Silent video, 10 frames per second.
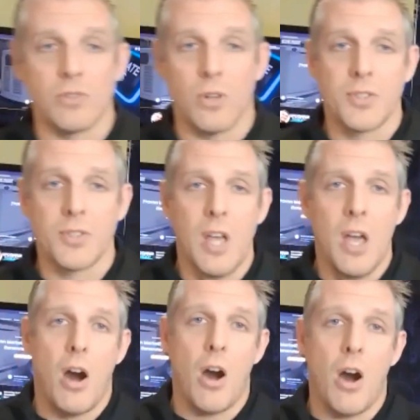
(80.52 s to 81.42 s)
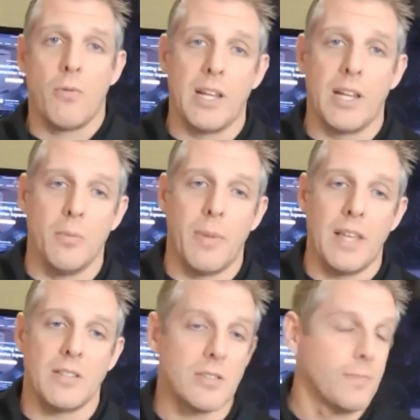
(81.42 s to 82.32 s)
results on a regular
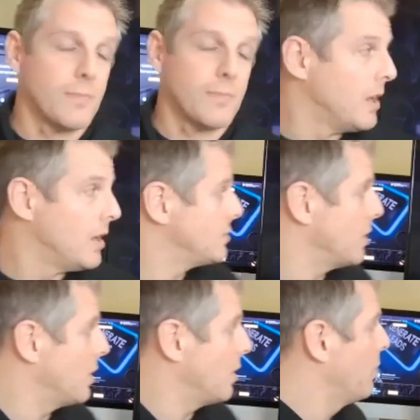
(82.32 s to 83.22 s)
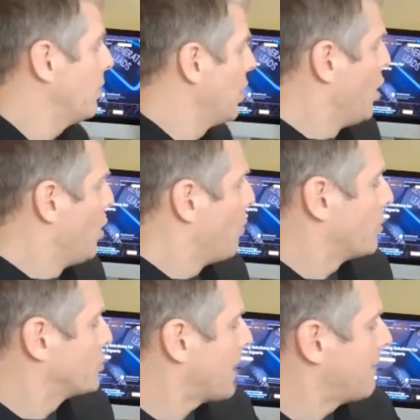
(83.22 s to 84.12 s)
basis. So
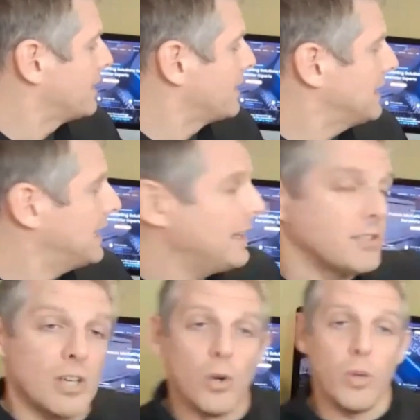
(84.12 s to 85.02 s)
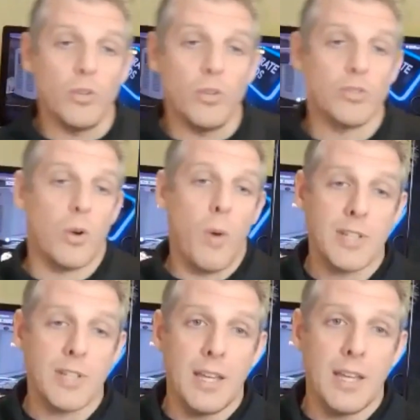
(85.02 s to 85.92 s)
when we're driving leads, we use our
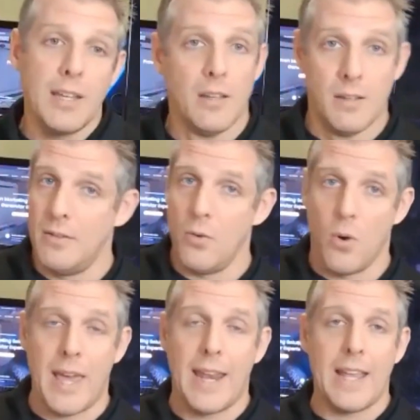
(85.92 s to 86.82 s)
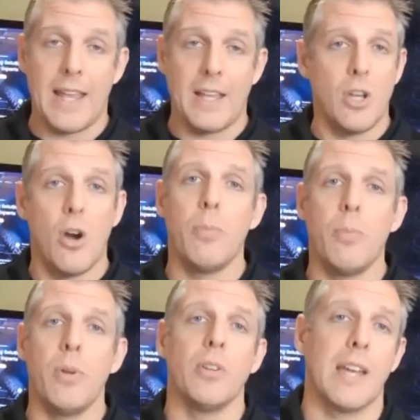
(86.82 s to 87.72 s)
website, organic SEO,
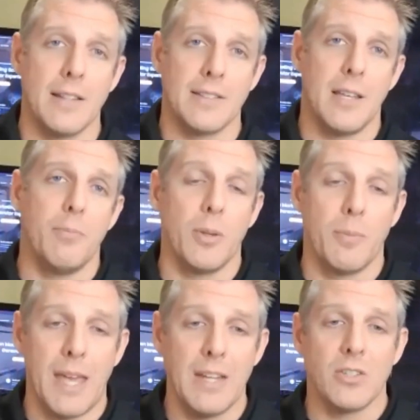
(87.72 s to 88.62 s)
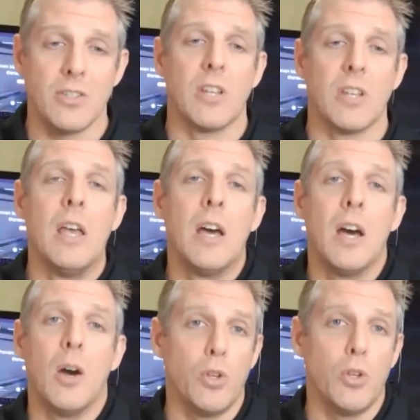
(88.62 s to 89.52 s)
building content, building pages.
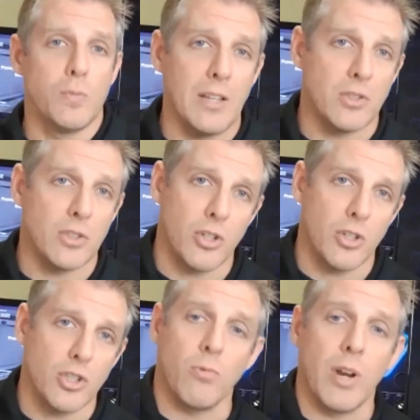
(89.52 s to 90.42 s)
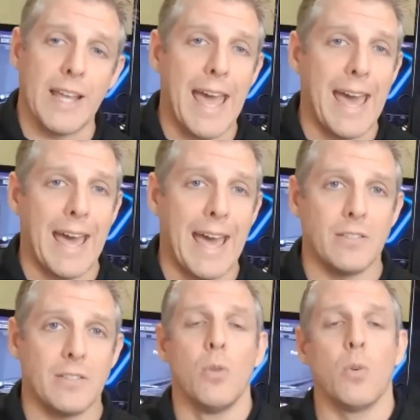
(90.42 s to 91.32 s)
We use paid search, so we're running
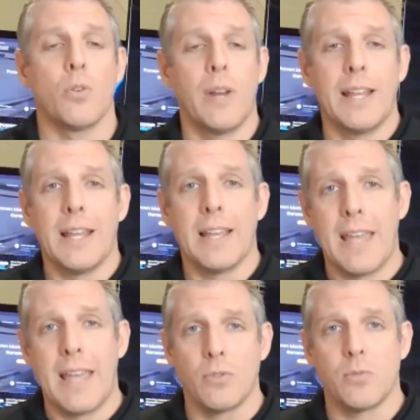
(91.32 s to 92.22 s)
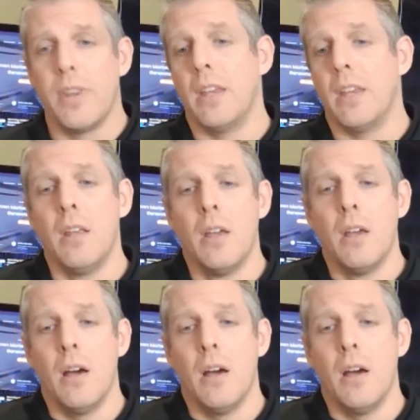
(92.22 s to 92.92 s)
ads. We're creating accounts within